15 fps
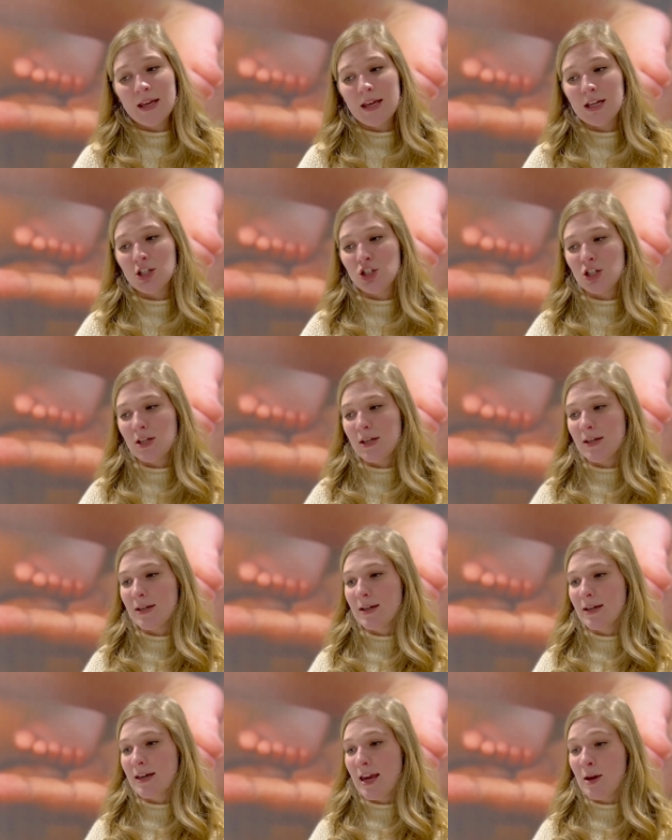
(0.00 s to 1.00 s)
And
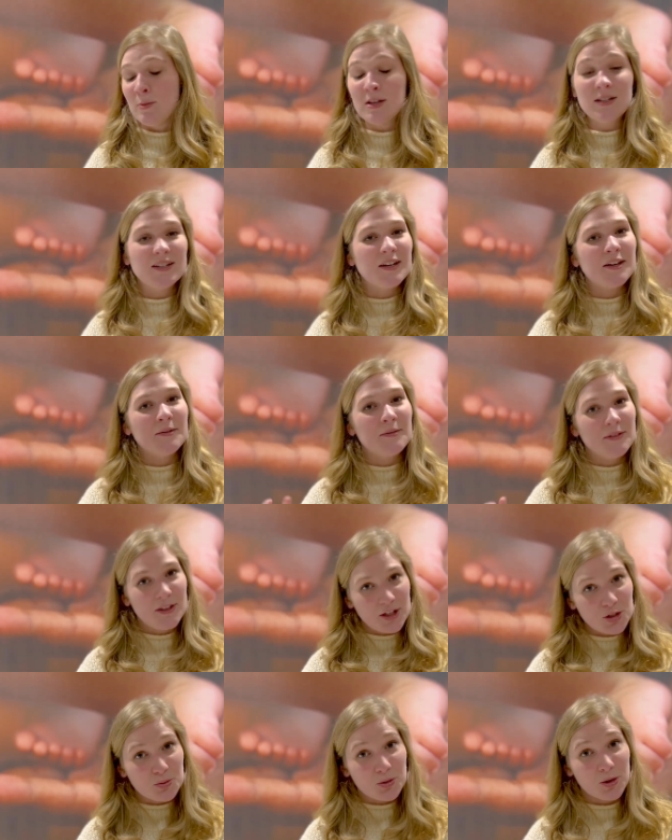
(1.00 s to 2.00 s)
she came into
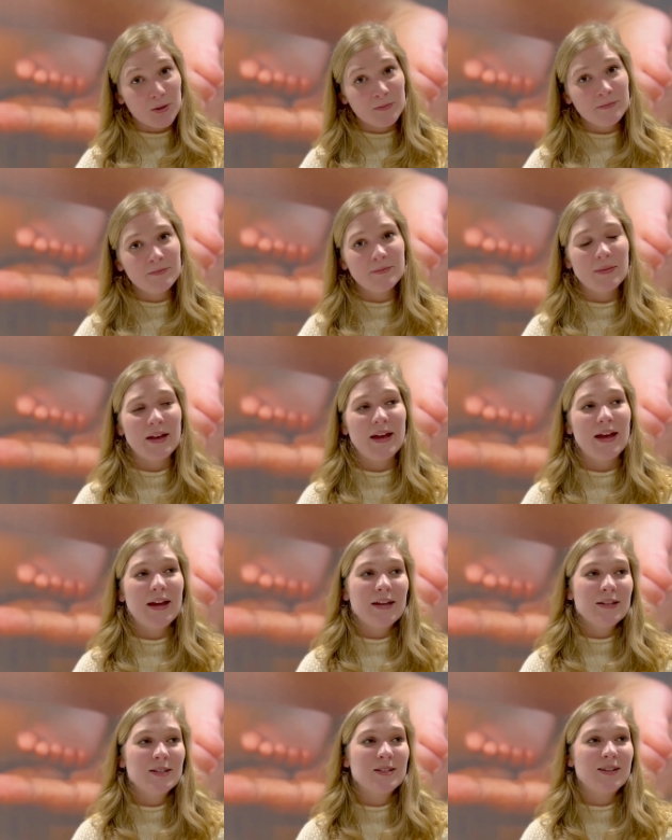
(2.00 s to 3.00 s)
this room,
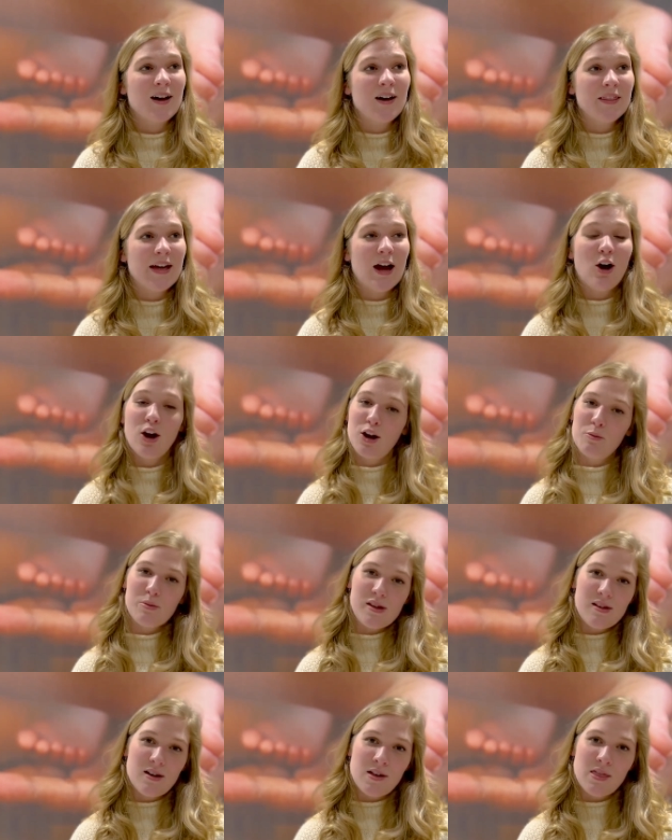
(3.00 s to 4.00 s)
saw that
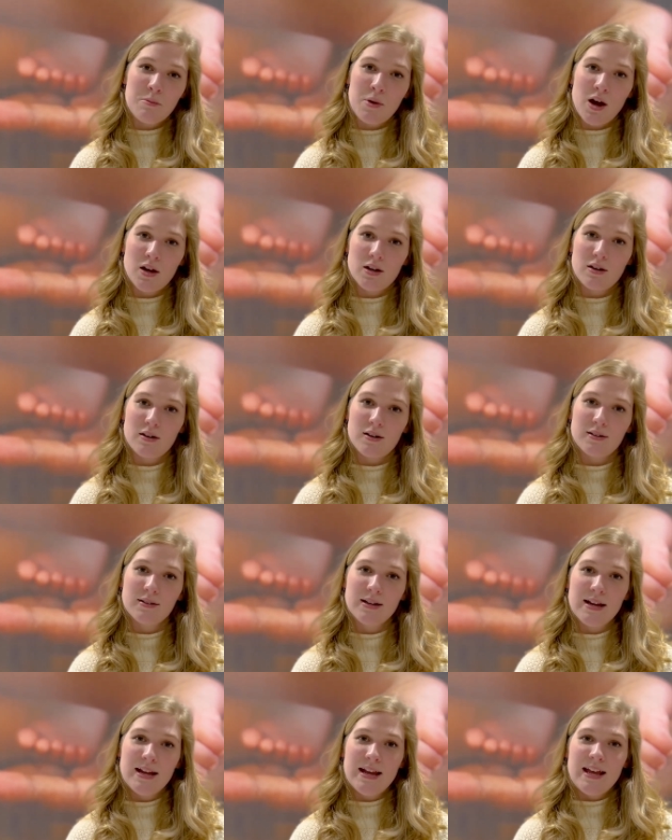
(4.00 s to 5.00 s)
heartbeat on the monitor
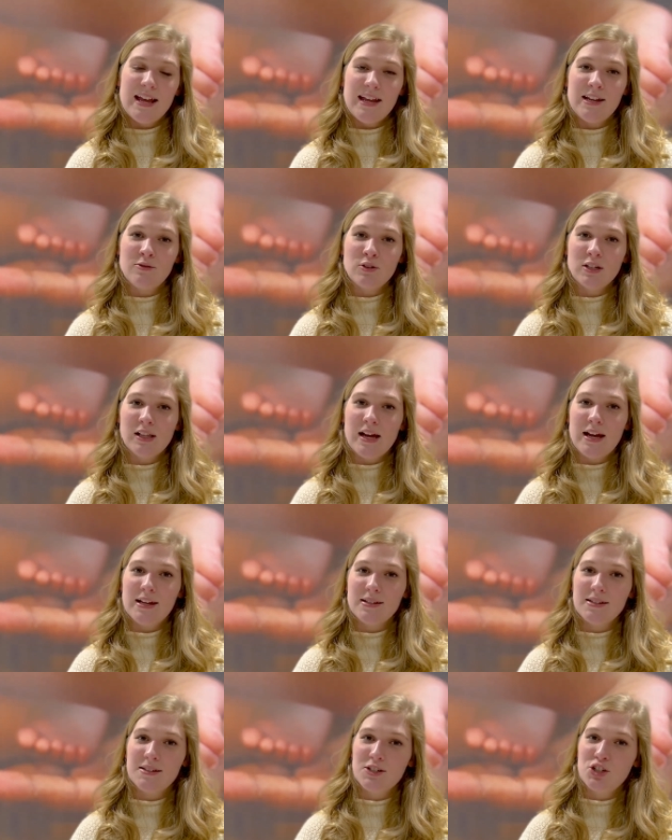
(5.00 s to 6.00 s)
and
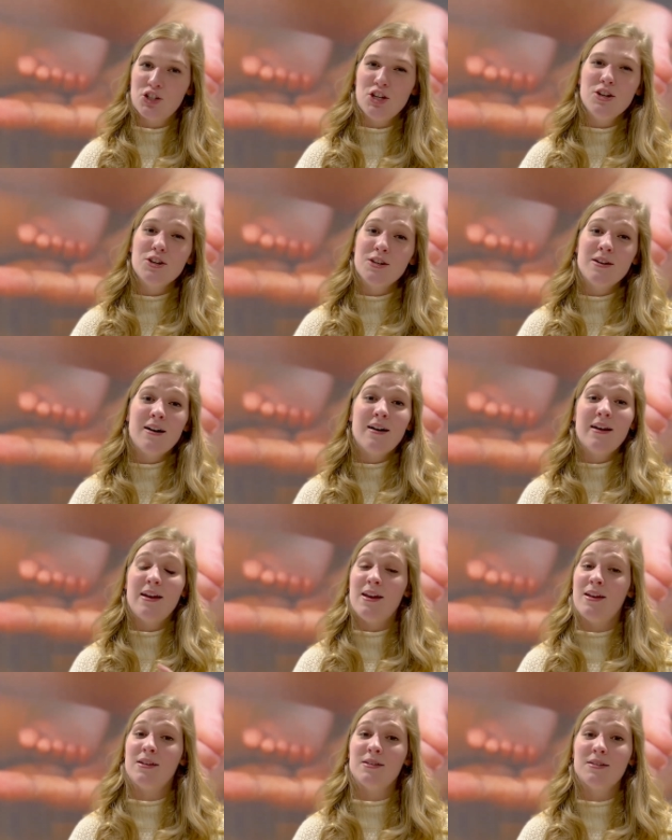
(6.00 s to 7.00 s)
realized she could not
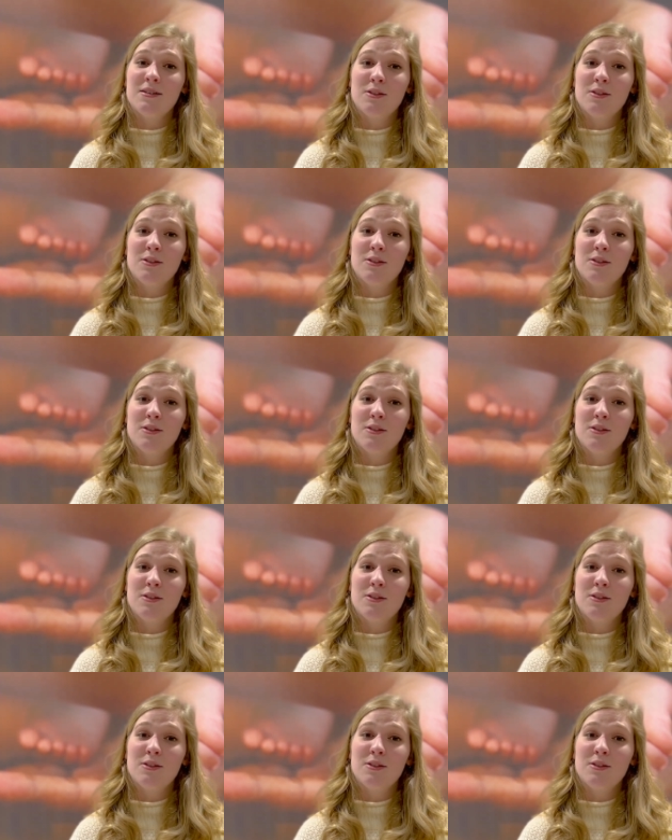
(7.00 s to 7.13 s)
end